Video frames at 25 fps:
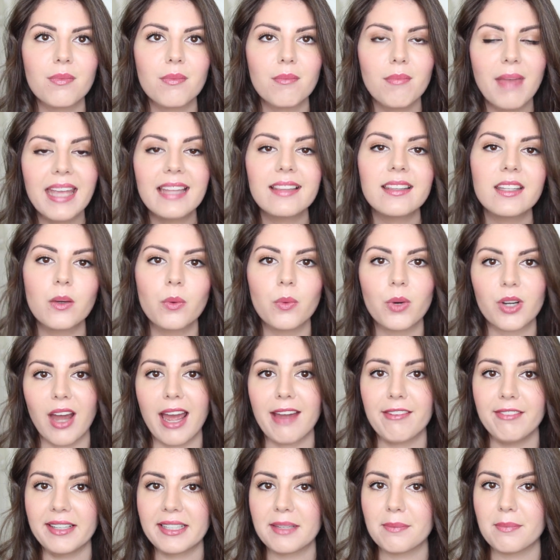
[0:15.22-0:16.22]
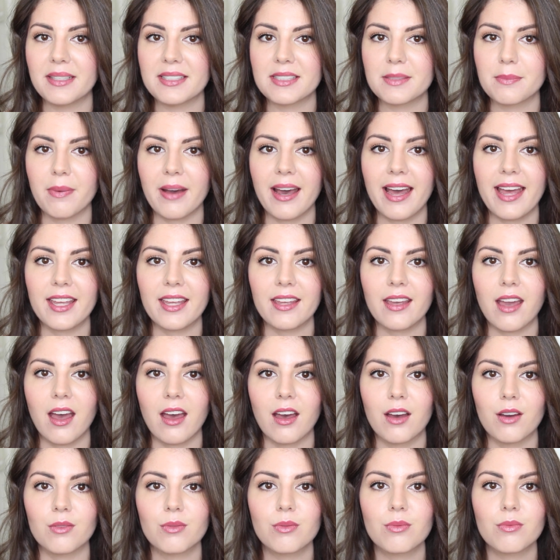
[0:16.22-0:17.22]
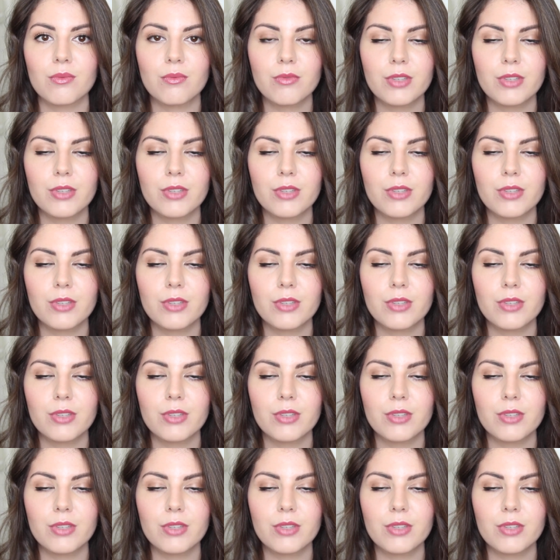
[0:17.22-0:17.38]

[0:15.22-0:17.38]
mainly what I recommend to buy,